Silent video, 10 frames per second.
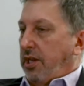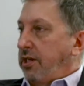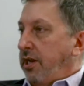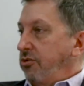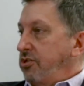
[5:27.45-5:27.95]

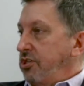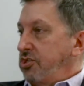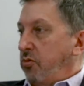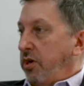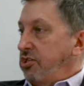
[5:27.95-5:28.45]
In another
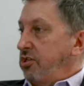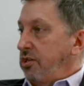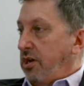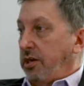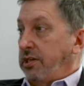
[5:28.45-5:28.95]

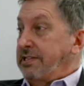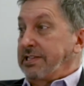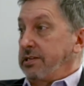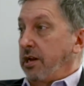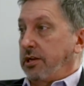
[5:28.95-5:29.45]
situation, the
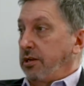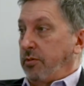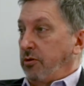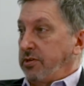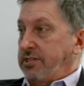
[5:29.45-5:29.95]
audience is not
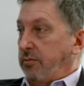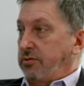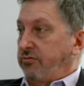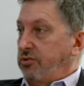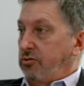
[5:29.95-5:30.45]
going to be
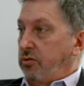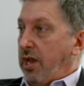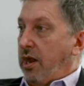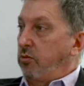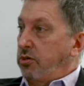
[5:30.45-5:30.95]
receptive to
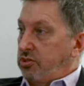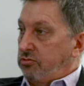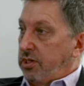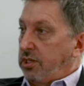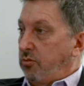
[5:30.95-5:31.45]
it. How would
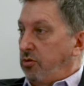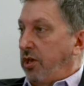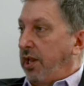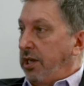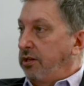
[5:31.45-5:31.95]
you then
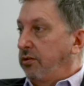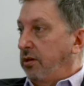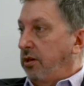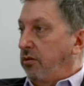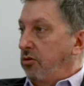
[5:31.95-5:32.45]
communicate
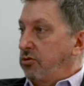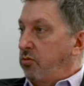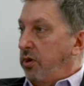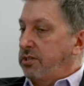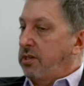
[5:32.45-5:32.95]
in those